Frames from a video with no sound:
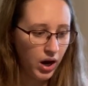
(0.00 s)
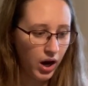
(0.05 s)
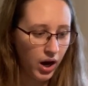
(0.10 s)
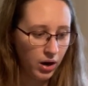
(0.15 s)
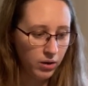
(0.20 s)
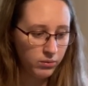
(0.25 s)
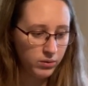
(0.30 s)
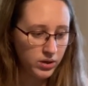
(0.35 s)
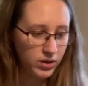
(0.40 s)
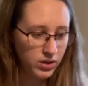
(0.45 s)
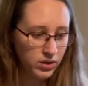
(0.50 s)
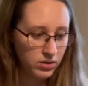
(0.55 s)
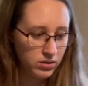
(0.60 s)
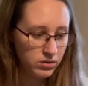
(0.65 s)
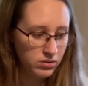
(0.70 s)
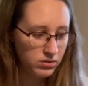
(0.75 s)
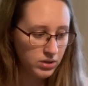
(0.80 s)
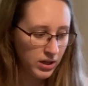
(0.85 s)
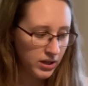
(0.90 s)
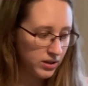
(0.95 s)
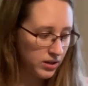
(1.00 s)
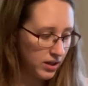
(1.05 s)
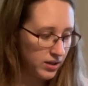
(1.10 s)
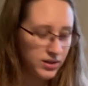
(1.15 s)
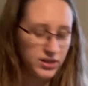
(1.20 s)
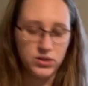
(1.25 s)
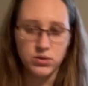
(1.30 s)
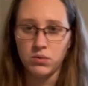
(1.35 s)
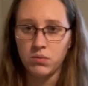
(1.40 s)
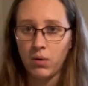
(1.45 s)
I would think that
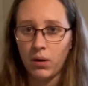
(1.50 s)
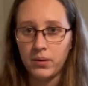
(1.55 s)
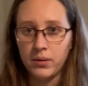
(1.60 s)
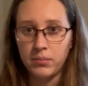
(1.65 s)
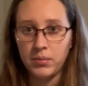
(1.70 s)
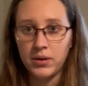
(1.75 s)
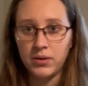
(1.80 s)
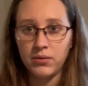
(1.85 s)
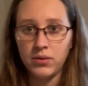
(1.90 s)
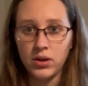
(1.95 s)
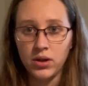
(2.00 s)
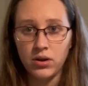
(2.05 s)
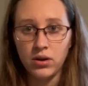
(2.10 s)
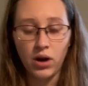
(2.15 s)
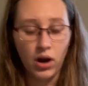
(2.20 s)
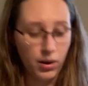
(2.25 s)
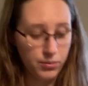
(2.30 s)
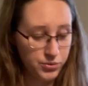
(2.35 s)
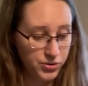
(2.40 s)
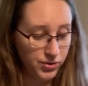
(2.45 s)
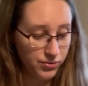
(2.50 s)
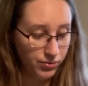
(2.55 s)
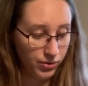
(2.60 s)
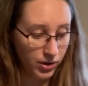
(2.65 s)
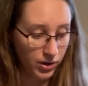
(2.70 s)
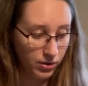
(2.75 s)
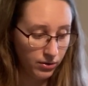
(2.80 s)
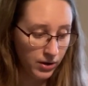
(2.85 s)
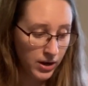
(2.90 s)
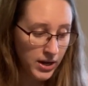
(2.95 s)
this would probably be a really good option for
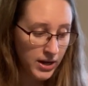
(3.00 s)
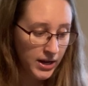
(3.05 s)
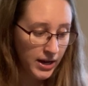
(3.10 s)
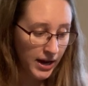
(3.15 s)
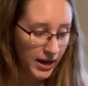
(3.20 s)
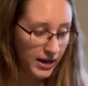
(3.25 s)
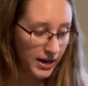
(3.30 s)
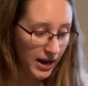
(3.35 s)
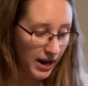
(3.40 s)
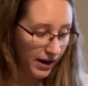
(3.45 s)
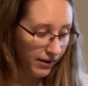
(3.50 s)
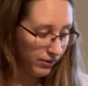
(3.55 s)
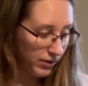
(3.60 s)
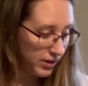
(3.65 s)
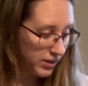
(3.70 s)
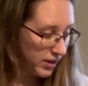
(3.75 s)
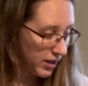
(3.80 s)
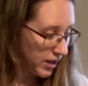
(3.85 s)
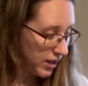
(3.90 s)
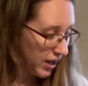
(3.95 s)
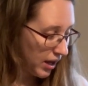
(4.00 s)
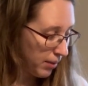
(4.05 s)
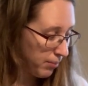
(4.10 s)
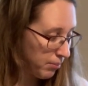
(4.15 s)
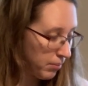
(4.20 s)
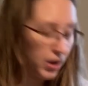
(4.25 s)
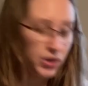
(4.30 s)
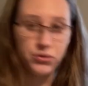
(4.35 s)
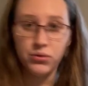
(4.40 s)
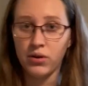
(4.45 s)
you. And everything came
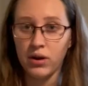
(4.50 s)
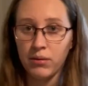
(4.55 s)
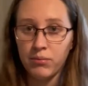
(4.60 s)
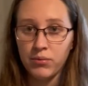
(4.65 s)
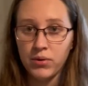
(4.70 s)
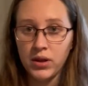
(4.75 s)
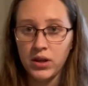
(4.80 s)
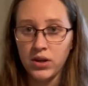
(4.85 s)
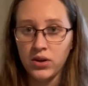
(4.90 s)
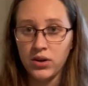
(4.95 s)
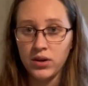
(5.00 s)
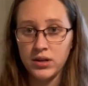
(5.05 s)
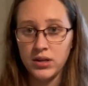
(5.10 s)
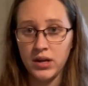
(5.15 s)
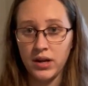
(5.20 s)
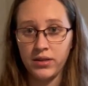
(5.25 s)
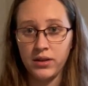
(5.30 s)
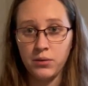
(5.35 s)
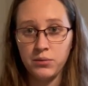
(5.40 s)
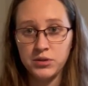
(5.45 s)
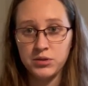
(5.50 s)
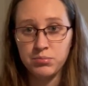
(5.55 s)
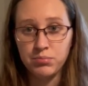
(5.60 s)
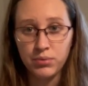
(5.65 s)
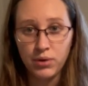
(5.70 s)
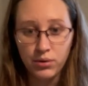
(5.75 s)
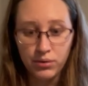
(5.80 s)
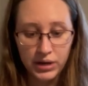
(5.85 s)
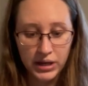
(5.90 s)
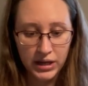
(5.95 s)
bundled up really good. Nothing was
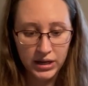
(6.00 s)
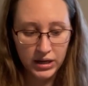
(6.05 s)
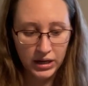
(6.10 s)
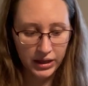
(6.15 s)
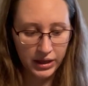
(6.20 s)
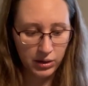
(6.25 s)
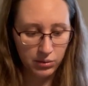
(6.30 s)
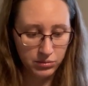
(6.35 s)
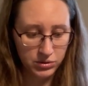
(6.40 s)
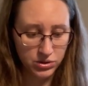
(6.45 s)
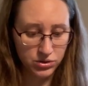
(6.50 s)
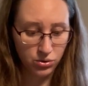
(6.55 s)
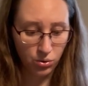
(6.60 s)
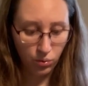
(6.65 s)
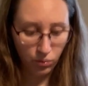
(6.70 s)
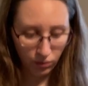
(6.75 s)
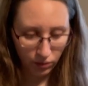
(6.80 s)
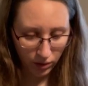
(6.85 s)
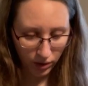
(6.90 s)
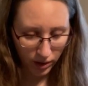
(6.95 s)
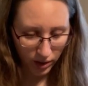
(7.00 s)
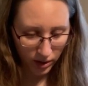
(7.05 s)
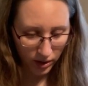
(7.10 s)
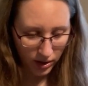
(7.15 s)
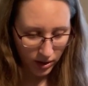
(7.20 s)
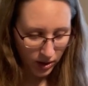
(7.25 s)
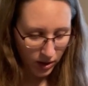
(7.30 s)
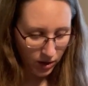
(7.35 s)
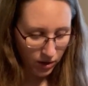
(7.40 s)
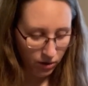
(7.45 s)
broken, nothing was torn
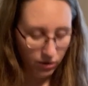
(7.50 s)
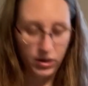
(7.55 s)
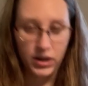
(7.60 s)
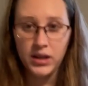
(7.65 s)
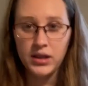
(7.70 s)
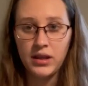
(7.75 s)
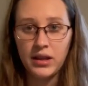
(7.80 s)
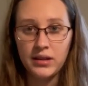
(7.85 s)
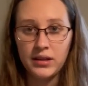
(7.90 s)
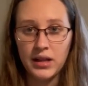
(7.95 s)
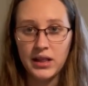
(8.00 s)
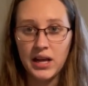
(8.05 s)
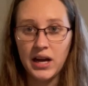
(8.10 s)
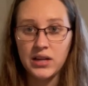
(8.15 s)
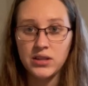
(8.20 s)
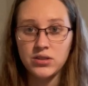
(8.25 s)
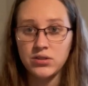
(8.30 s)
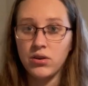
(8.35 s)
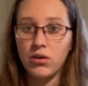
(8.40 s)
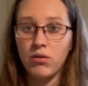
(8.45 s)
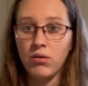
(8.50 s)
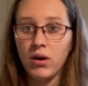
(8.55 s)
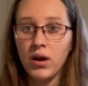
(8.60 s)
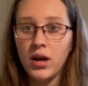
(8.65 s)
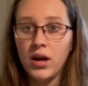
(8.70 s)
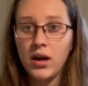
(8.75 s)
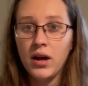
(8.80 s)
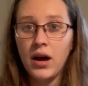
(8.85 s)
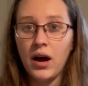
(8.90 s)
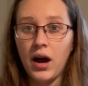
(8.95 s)
or anything like that. So
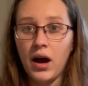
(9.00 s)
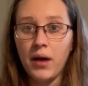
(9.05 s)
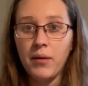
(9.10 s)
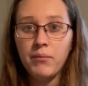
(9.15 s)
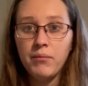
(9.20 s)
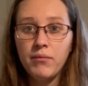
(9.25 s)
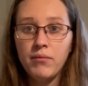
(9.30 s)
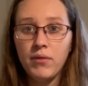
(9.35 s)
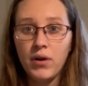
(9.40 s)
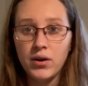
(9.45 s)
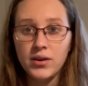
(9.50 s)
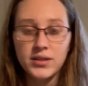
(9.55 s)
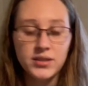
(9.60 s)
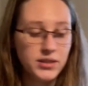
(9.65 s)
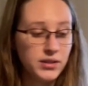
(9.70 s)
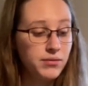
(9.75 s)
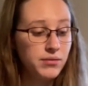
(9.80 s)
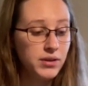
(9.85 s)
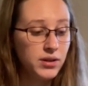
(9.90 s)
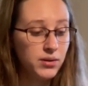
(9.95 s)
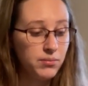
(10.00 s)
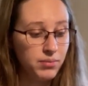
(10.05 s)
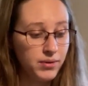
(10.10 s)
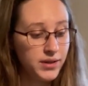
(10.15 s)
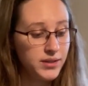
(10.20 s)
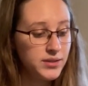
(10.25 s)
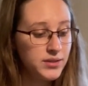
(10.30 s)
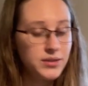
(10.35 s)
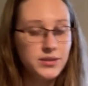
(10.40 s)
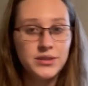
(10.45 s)
I'm honestly really
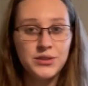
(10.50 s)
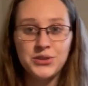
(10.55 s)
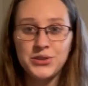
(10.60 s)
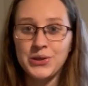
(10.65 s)
impressed.